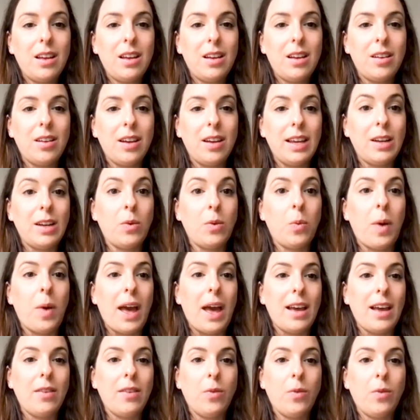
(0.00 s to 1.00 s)
in a
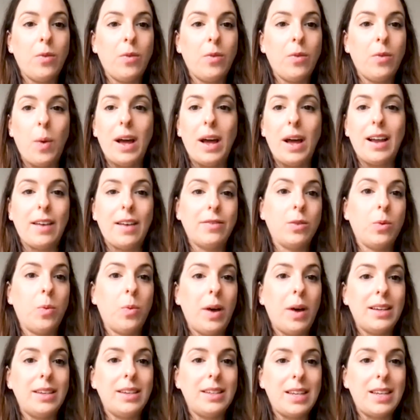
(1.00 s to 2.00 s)
way after
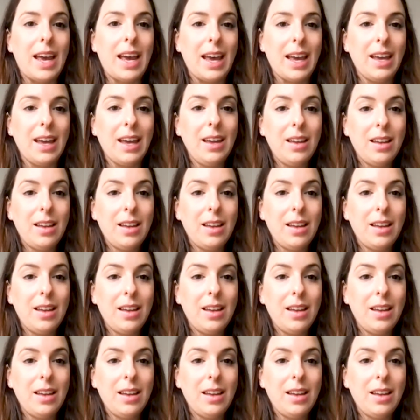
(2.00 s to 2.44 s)
one day